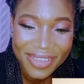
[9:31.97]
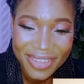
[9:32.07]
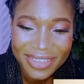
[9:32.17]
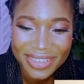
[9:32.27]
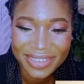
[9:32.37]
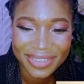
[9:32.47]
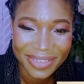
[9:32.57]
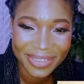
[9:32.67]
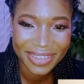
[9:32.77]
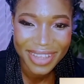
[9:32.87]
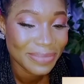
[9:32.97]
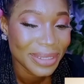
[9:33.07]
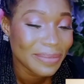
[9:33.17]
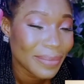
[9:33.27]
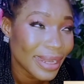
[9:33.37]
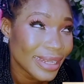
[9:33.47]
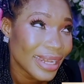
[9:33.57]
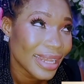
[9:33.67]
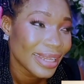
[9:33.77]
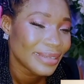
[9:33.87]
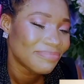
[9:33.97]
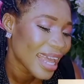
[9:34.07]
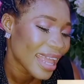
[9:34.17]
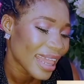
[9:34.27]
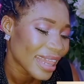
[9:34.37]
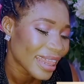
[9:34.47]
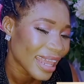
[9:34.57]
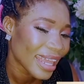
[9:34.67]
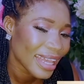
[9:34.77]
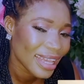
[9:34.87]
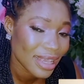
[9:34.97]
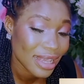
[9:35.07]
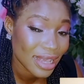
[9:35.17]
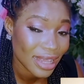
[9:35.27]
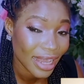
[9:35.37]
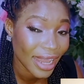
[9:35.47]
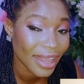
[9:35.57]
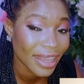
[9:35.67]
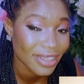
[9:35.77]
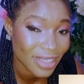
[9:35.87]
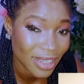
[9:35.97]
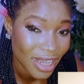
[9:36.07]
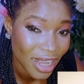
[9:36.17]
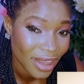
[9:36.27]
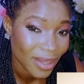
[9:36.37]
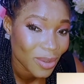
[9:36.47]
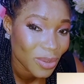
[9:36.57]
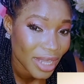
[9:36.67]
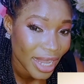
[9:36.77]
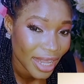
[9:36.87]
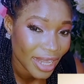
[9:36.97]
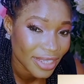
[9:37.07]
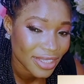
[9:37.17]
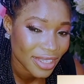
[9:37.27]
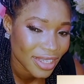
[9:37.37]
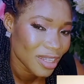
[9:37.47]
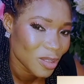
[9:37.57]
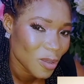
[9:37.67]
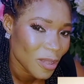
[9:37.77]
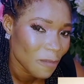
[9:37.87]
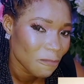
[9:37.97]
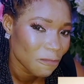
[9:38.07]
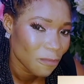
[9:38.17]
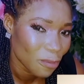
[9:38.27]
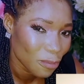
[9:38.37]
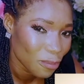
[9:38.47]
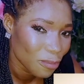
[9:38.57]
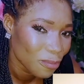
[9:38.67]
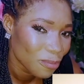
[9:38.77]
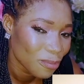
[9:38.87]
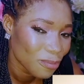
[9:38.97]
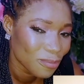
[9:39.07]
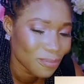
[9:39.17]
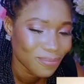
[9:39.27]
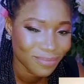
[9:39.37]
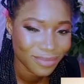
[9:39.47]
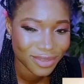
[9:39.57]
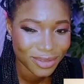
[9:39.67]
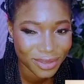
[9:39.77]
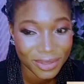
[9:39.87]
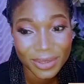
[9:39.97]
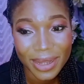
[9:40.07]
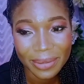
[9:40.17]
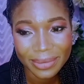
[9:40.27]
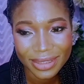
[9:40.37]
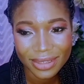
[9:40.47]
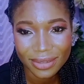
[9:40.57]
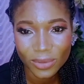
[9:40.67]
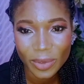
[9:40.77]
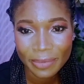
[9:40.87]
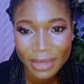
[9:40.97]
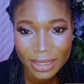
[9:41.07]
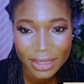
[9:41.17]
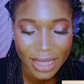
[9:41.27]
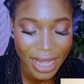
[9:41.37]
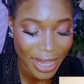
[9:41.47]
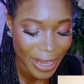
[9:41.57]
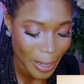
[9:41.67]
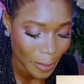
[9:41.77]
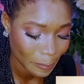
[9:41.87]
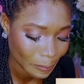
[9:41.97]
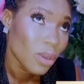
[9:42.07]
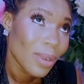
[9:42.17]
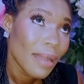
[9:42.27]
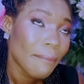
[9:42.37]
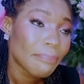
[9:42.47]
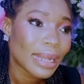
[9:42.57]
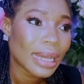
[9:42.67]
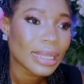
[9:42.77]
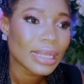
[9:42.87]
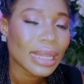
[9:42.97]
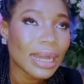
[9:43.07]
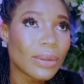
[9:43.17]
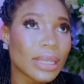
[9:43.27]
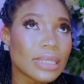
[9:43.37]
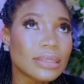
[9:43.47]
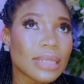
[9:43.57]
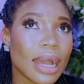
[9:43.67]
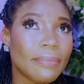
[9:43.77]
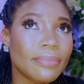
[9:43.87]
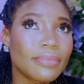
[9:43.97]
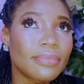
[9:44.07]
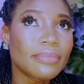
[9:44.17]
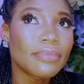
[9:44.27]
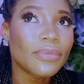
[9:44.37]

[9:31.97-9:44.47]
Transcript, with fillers: this is good it made my day and i think the energy the good energy is gonna flow throughout till we meet again so what i'm planning now is um